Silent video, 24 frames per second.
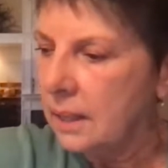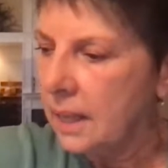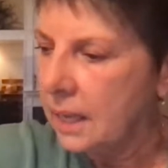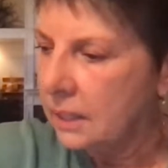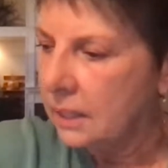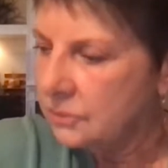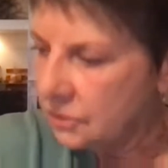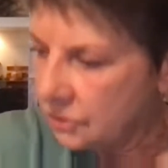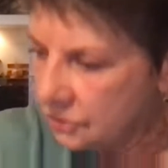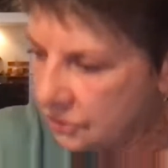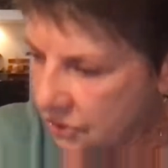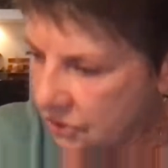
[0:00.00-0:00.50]

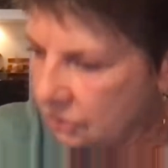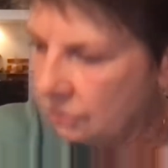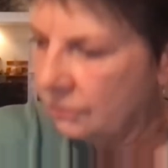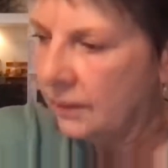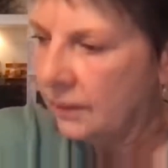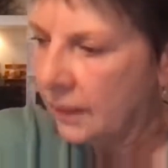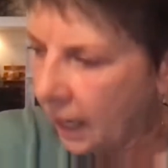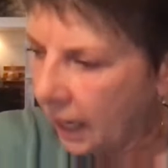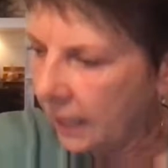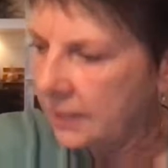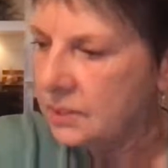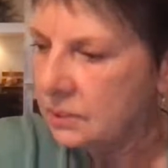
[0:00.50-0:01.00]
and to do
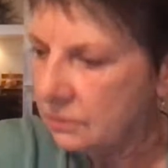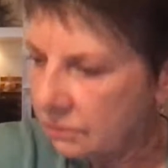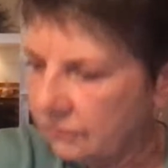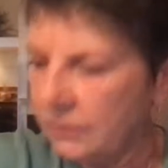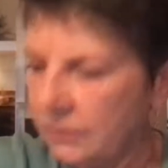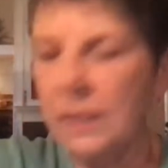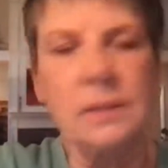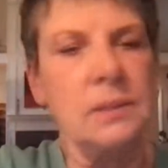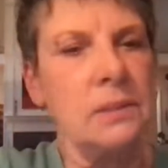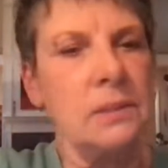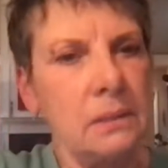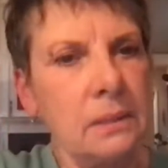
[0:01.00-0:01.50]
the kinds of
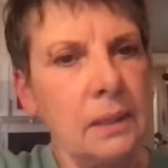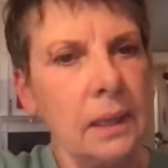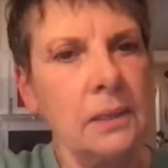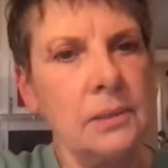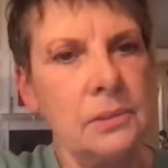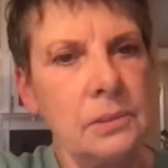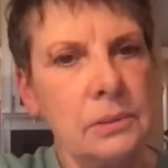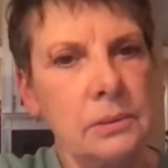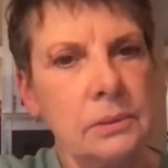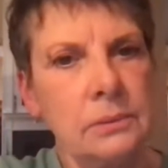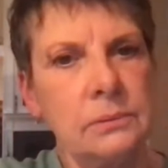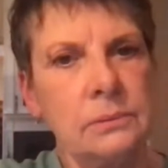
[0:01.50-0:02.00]
things that
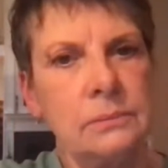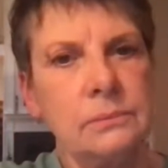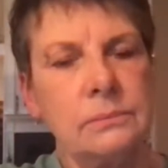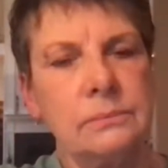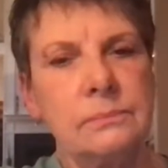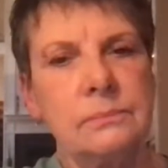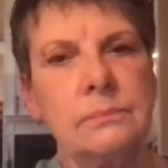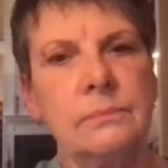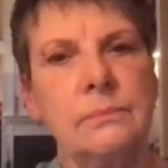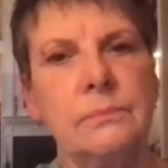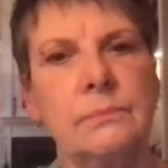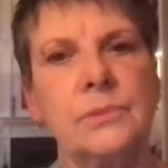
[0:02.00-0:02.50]
they do,
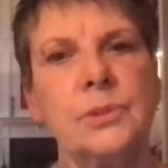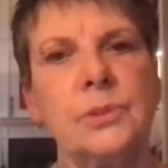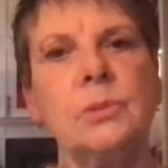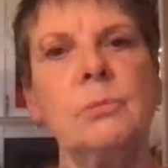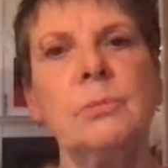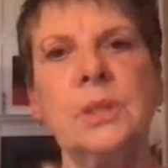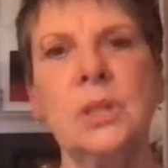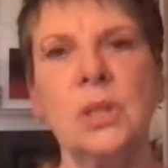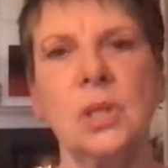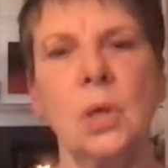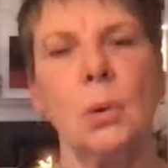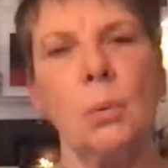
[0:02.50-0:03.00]
to
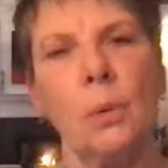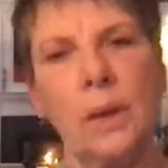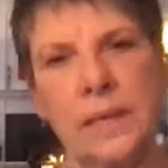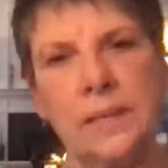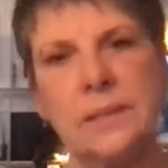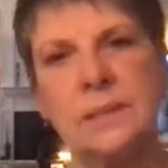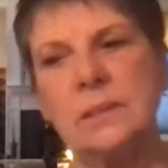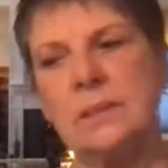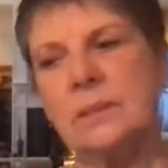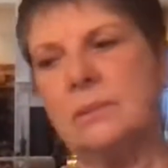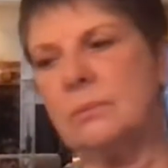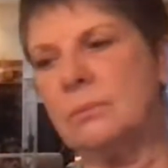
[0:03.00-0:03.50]
be
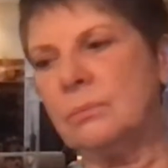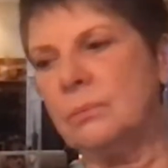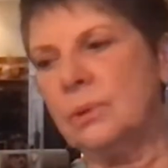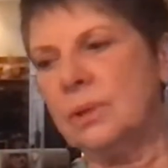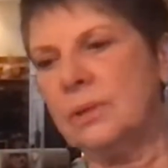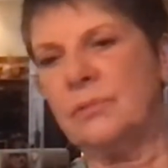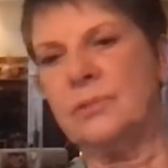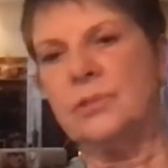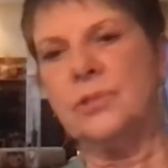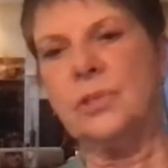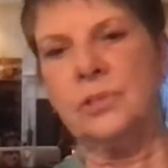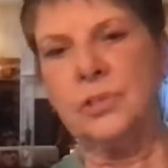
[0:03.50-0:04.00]
acquainted
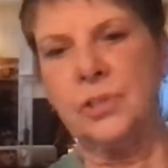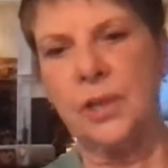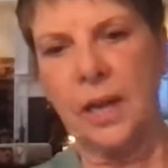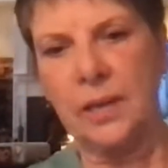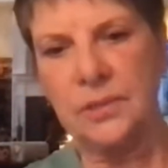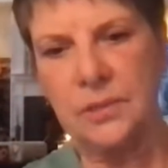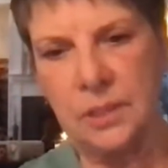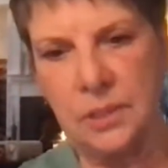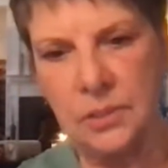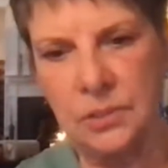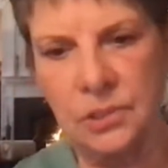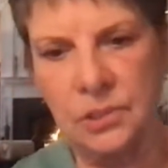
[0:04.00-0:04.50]
with the
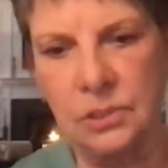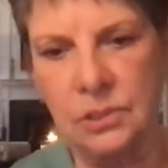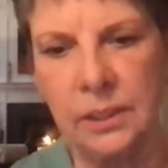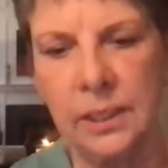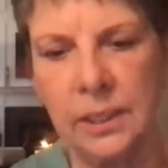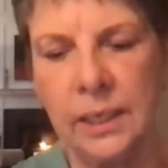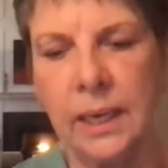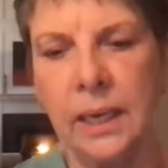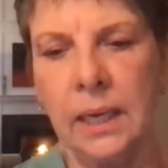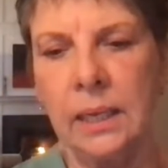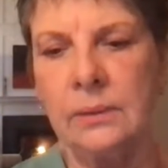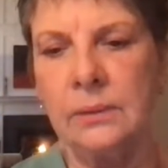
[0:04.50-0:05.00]
jazz
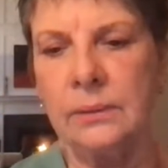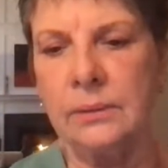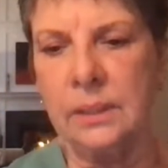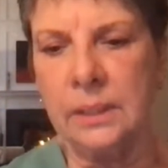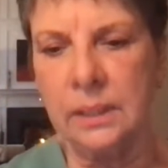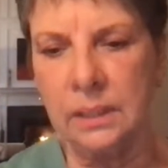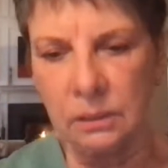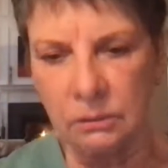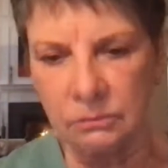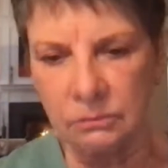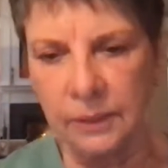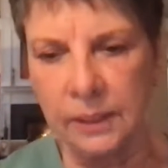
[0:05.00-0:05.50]
history and
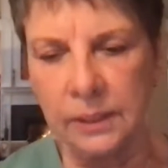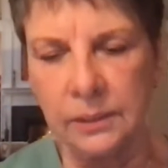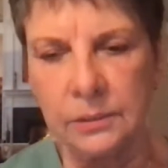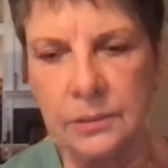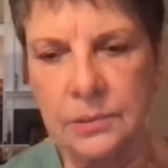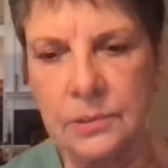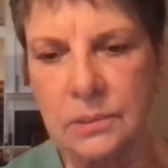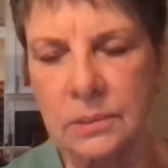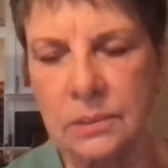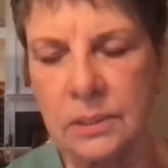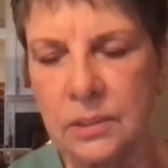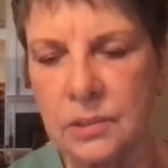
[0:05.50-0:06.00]
the
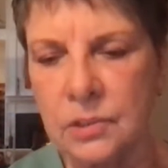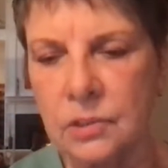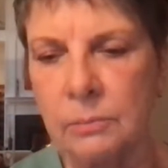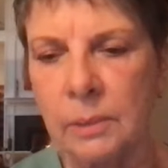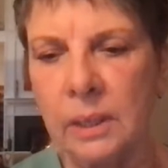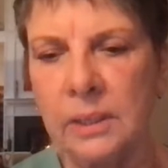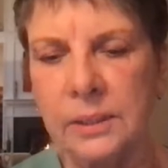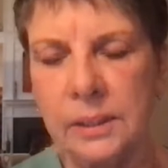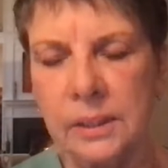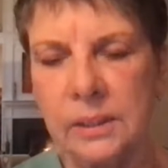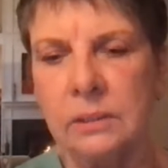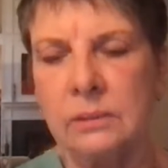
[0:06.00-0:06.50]
innovators, the
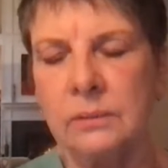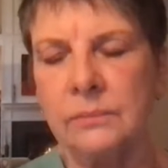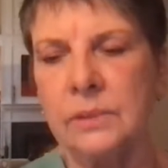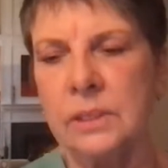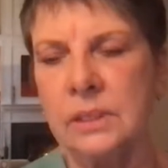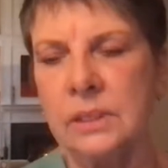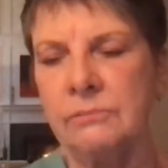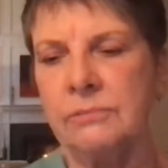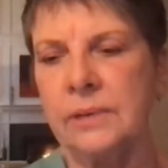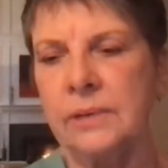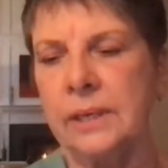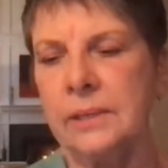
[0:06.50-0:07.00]
instrumental
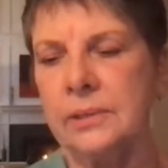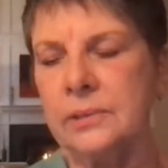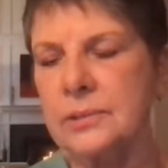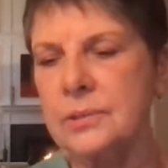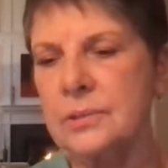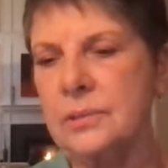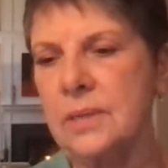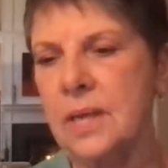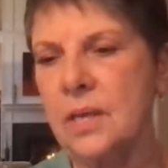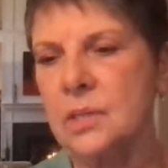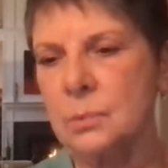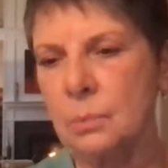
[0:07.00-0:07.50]

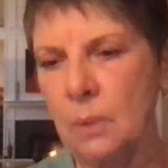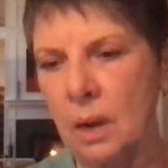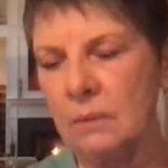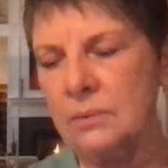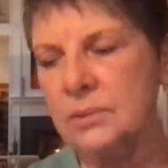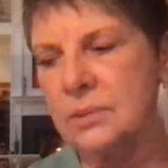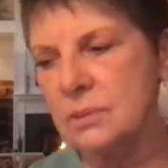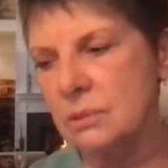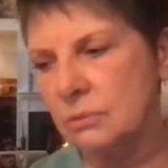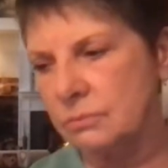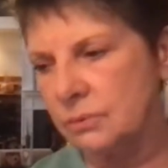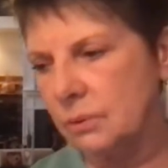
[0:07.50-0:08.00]
innovators, as
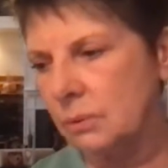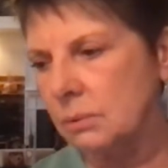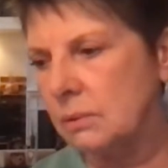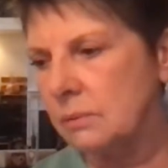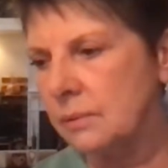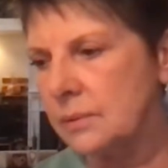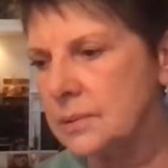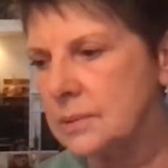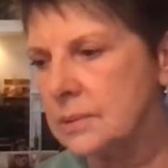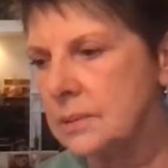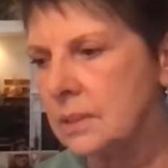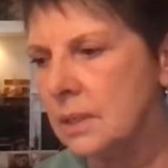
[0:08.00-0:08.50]
well as the
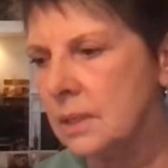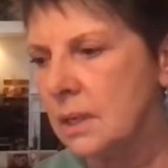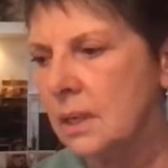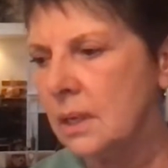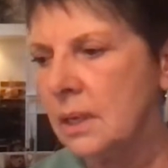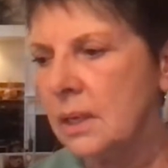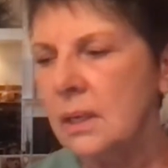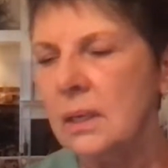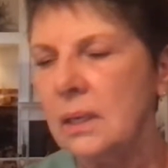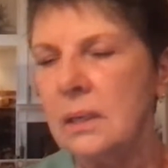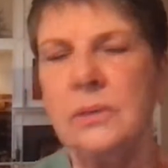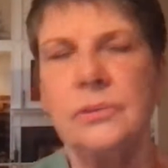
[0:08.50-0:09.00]
vocalists,
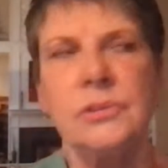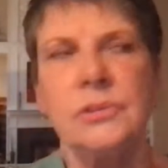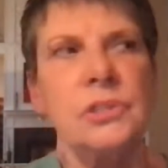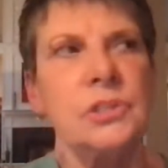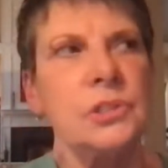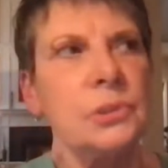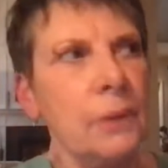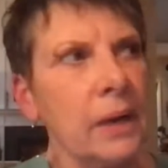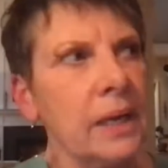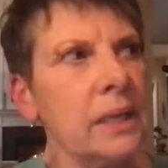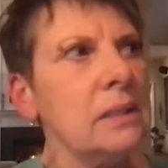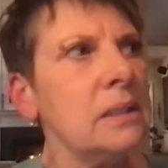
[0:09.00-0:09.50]
to
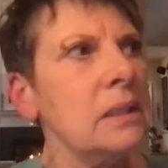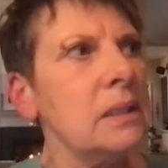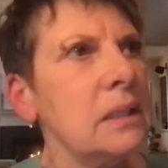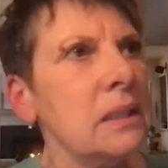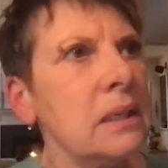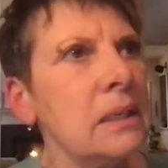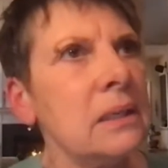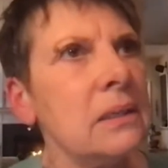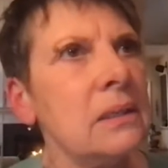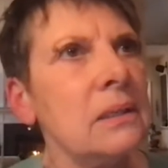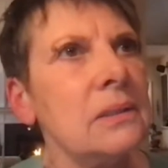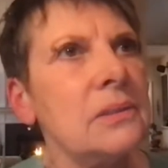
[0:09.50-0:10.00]
train
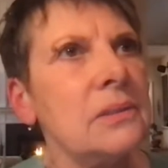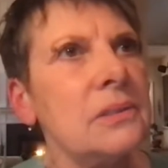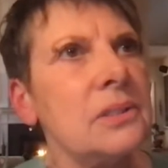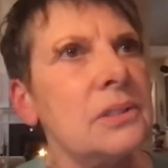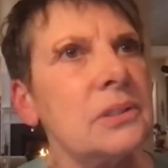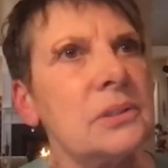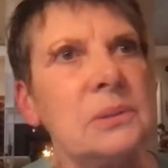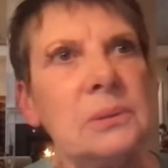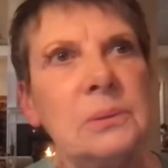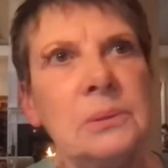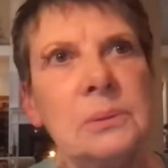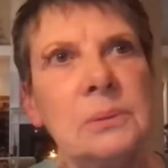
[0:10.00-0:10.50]
the ear
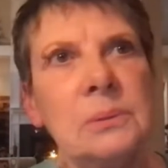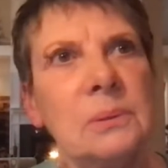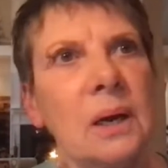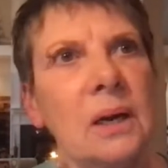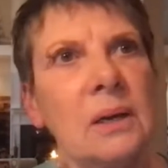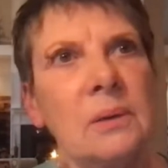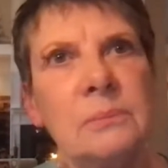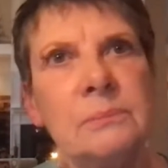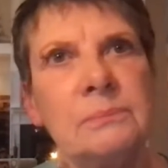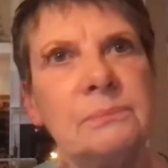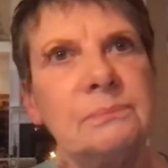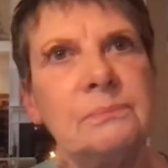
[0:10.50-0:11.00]

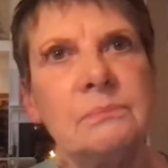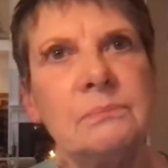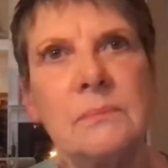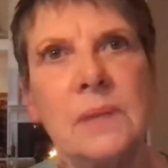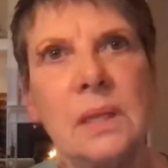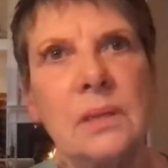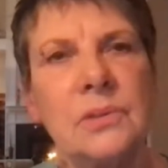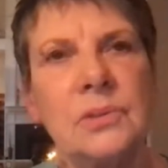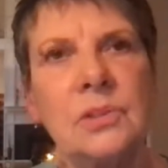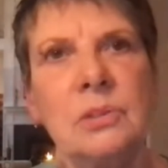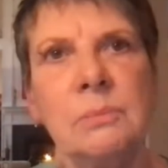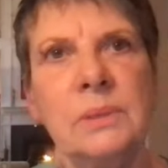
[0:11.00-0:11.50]
to
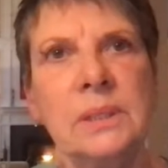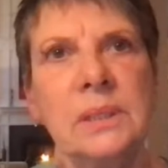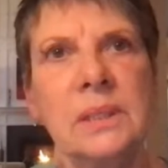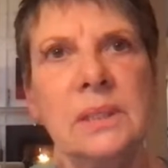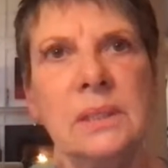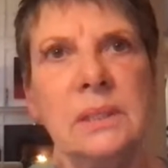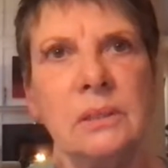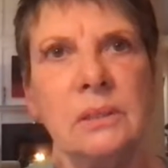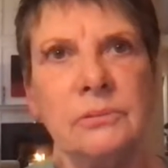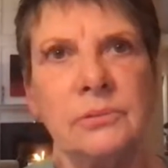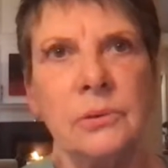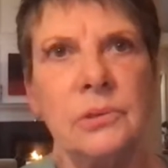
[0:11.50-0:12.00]

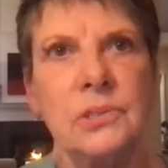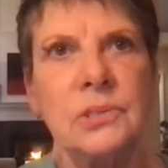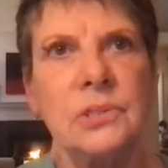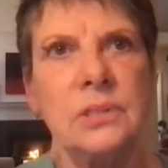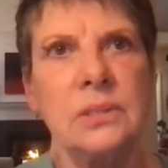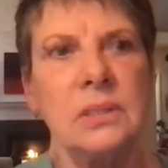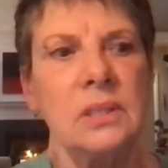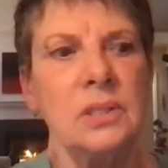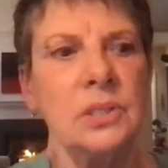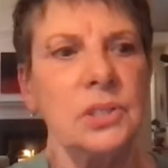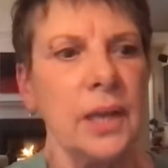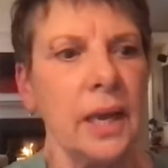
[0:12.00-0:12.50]
be
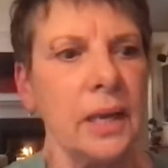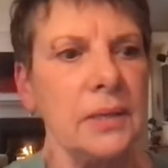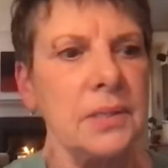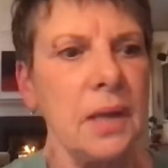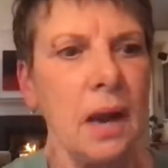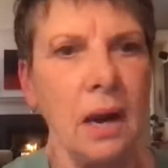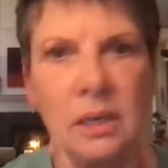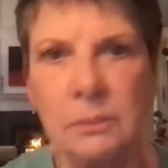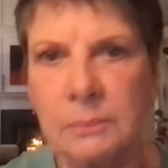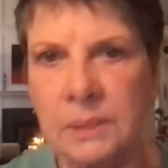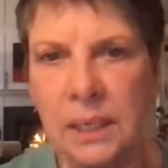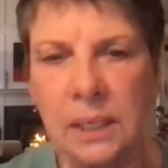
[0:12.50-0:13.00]
conversant in jazz
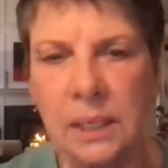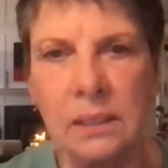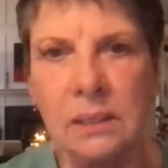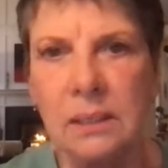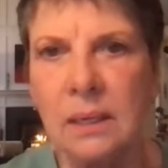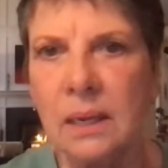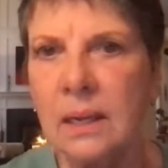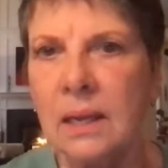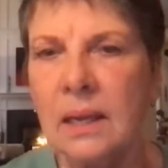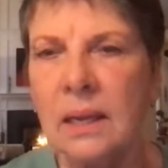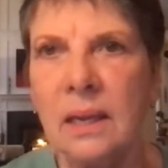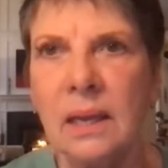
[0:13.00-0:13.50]
harmony
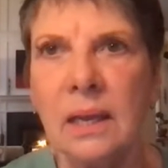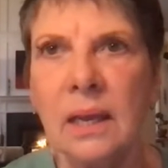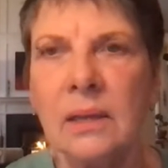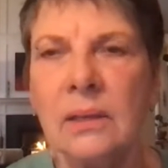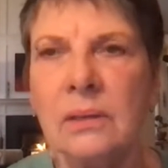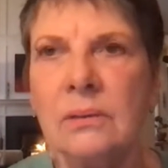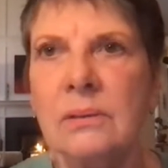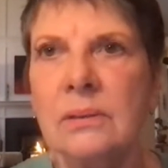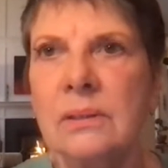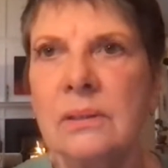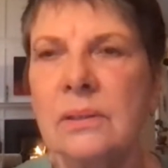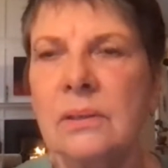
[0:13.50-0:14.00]

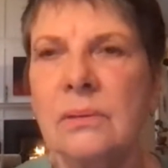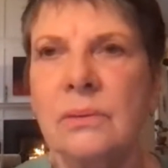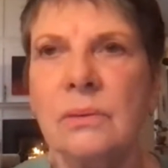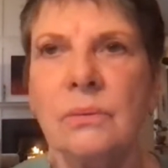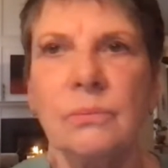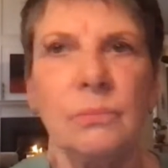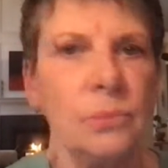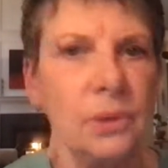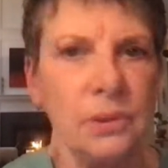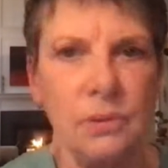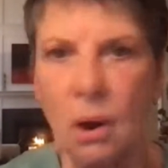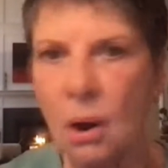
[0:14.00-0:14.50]
and
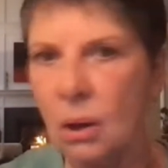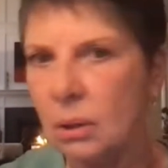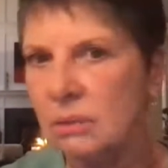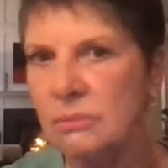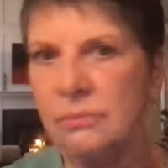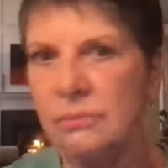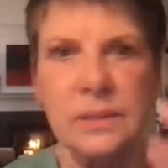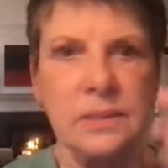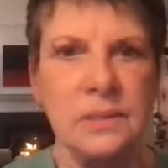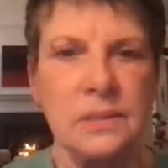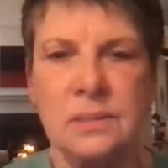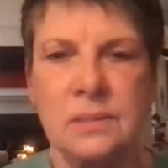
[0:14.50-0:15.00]
with all
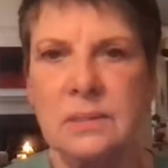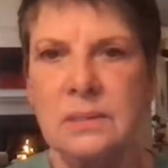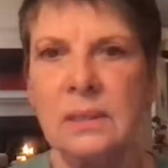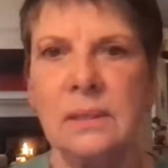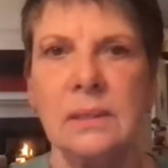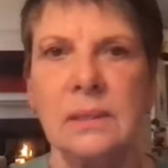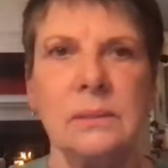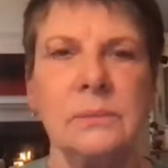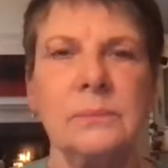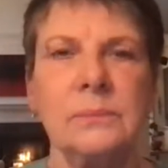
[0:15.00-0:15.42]
of its